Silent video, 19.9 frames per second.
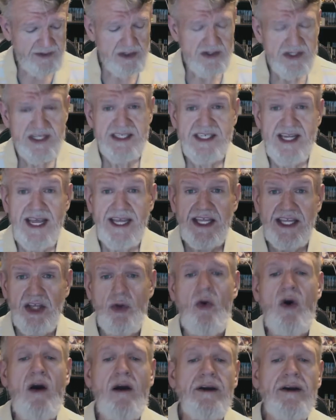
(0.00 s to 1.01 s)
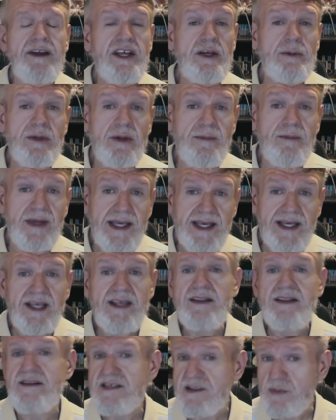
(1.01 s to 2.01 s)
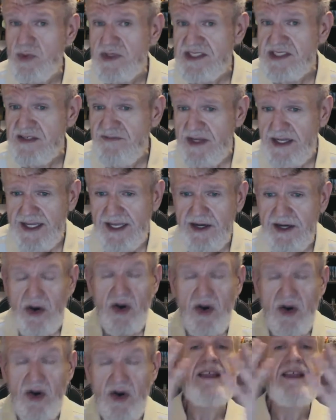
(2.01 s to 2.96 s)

you're just saying you are a human being, this was a video.